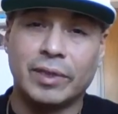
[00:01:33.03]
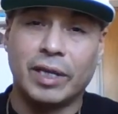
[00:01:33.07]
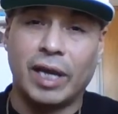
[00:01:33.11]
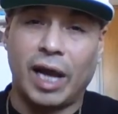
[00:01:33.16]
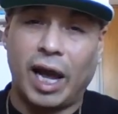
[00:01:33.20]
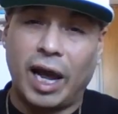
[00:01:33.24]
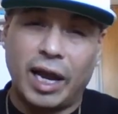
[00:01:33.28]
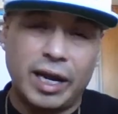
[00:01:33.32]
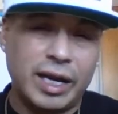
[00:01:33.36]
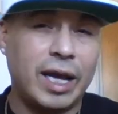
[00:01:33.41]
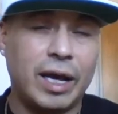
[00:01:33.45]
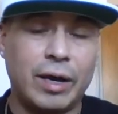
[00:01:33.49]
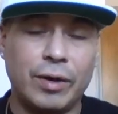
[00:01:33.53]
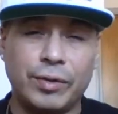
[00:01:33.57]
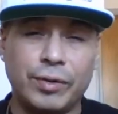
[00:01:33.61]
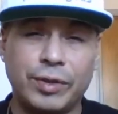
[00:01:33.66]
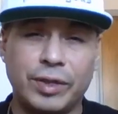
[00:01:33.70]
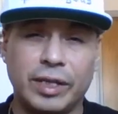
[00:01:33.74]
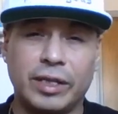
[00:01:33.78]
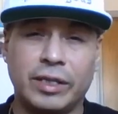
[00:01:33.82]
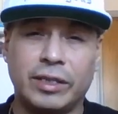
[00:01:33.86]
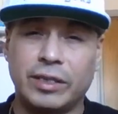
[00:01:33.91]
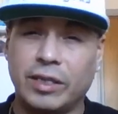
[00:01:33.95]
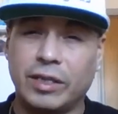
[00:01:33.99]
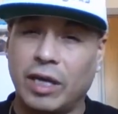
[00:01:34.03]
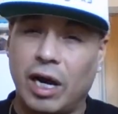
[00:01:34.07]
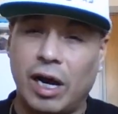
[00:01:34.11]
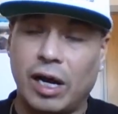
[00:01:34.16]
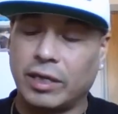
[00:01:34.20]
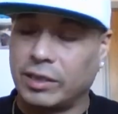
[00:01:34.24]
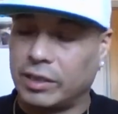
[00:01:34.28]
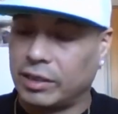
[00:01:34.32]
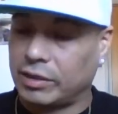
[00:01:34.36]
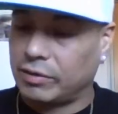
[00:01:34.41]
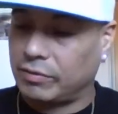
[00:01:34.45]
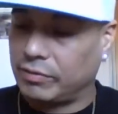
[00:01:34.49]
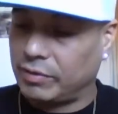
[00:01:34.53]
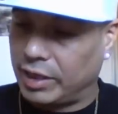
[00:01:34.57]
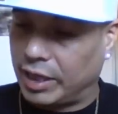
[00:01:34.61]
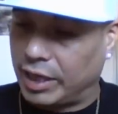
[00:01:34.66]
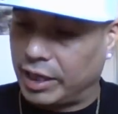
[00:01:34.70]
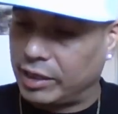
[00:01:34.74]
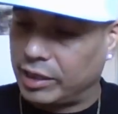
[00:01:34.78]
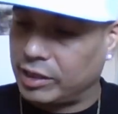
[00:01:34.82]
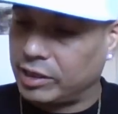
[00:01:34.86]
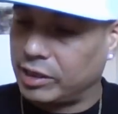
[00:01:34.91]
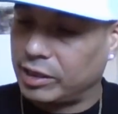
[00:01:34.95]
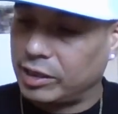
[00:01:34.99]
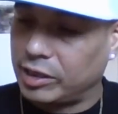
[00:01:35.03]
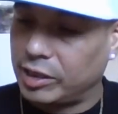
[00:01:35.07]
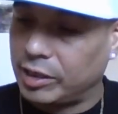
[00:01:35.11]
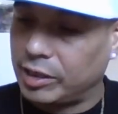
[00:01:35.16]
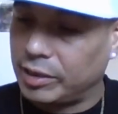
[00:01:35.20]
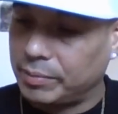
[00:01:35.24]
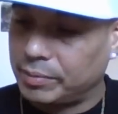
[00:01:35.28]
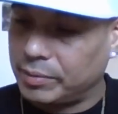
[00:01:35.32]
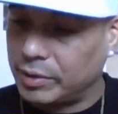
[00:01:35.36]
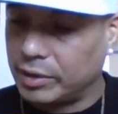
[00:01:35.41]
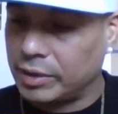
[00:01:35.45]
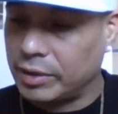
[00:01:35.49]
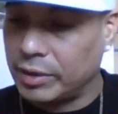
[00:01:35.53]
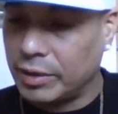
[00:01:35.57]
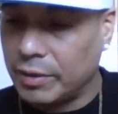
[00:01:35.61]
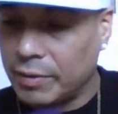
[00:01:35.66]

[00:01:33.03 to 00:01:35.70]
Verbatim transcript: unhealthy, toxic relationships,